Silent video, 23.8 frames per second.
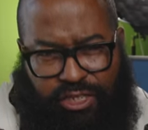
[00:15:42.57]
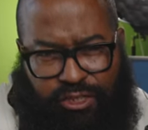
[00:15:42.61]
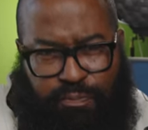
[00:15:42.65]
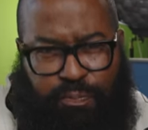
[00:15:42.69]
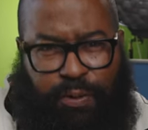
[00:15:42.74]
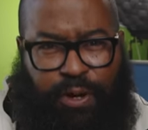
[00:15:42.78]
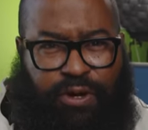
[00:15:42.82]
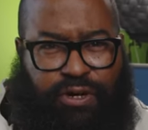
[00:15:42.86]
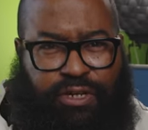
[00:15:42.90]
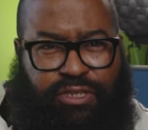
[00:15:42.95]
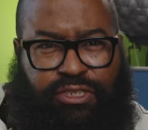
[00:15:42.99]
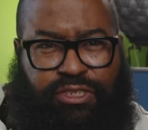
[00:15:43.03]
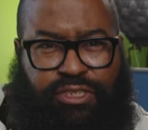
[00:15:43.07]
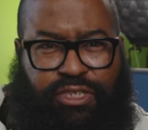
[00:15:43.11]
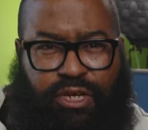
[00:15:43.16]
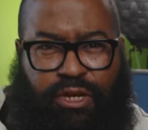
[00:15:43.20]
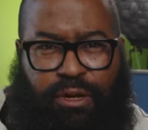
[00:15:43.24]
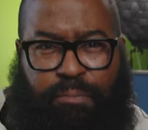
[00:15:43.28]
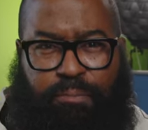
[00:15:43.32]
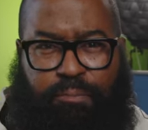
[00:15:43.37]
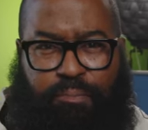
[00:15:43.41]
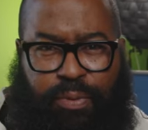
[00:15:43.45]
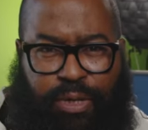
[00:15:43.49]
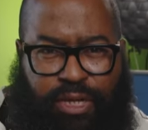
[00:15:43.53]
experienced
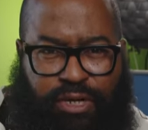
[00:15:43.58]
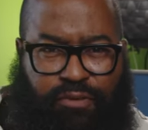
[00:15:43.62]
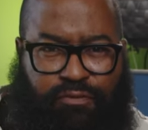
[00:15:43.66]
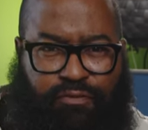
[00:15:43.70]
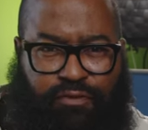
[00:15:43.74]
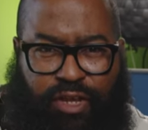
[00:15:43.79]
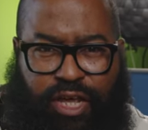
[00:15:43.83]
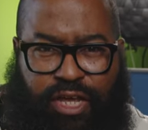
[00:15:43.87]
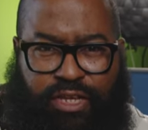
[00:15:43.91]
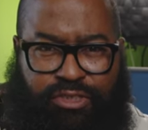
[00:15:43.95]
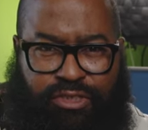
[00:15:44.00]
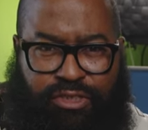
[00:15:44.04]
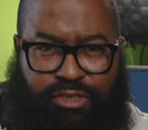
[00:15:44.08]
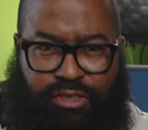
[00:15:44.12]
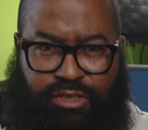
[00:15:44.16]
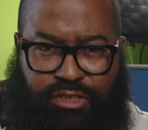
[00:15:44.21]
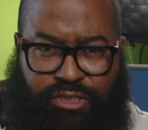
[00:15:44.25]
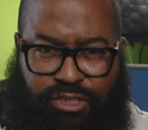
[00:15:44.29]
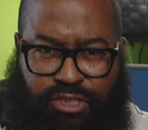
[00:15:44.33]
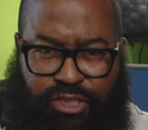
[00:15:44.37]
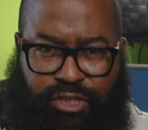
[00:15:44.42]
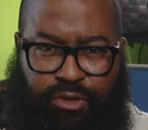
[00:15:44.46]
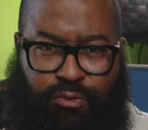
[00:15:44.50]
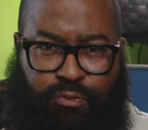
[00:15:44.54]
a bit of
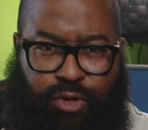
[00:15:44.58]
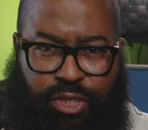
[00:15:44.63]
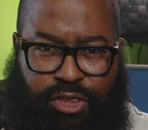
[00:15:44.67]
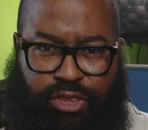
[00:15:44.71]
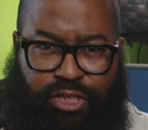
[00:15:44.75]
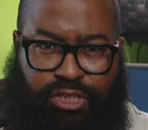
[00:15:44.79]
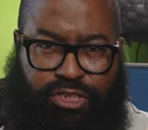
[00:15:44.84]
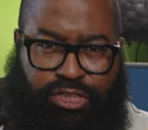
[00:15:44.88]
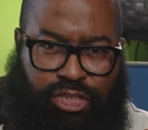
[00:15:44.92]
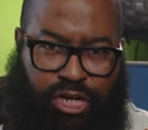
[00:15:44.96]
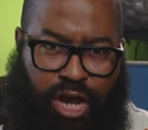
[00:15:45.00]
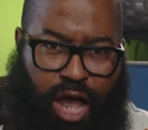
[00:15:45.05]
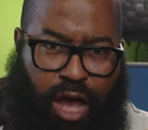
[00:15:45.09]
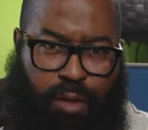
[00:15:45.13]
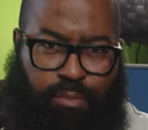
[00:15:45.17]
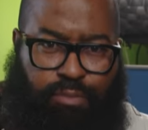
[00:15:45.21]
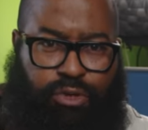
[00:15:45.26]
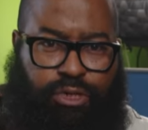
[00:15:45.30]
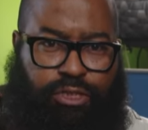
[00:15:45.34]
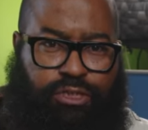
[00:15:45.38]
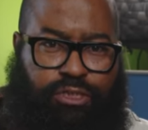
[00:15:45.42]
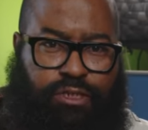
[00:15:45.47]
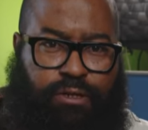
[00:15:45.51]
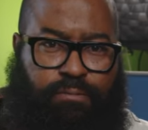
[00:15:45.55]
latency with the
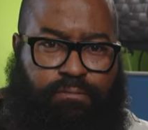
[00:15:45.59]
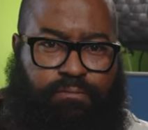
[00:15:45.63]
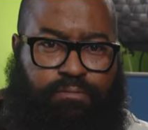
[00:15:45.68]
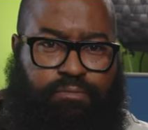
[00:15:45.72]
Jabras.